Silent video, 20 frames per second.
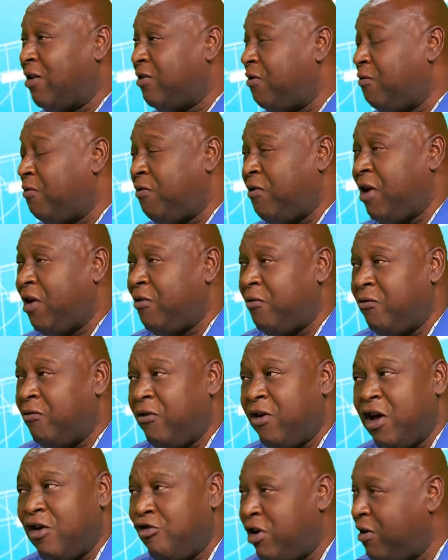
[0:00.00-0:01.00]

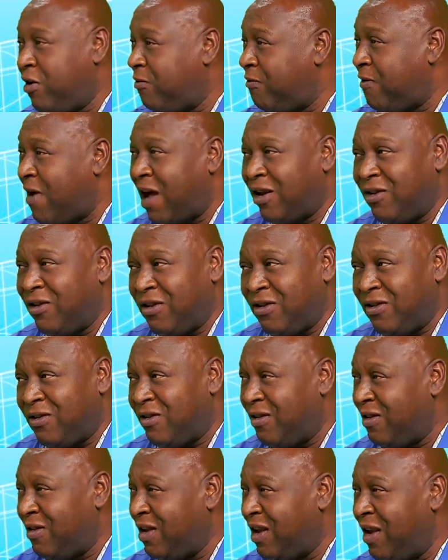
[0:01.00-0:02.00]
varying
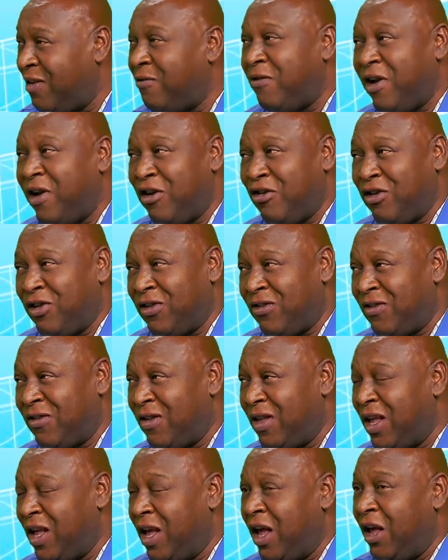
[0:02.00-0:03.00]
factors. It varies.
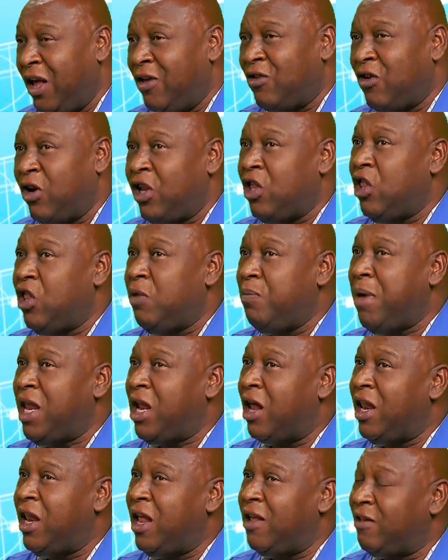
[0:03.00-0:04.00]
So it may
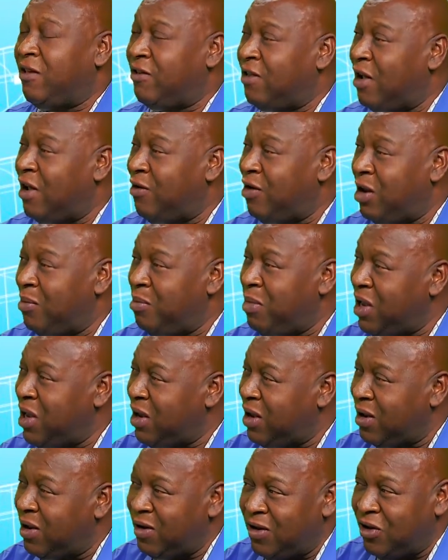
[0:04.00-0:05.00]
not necessarily
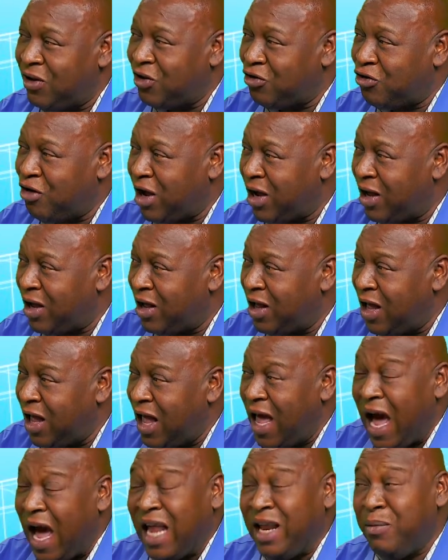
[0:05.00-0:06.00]
be the strength.
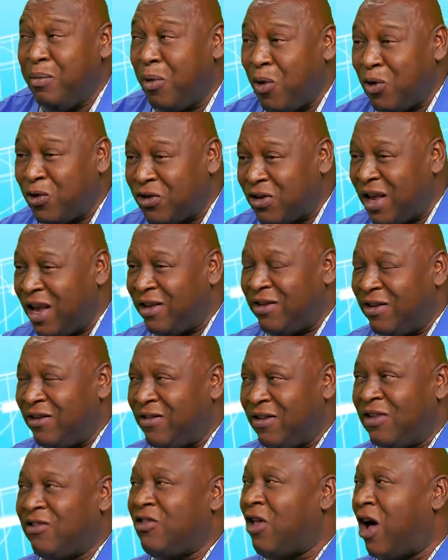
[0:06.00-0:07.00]
And in most cases,
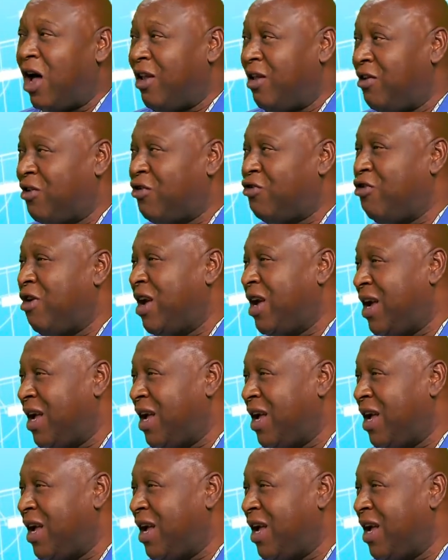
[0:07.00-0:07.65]
it's not the strength.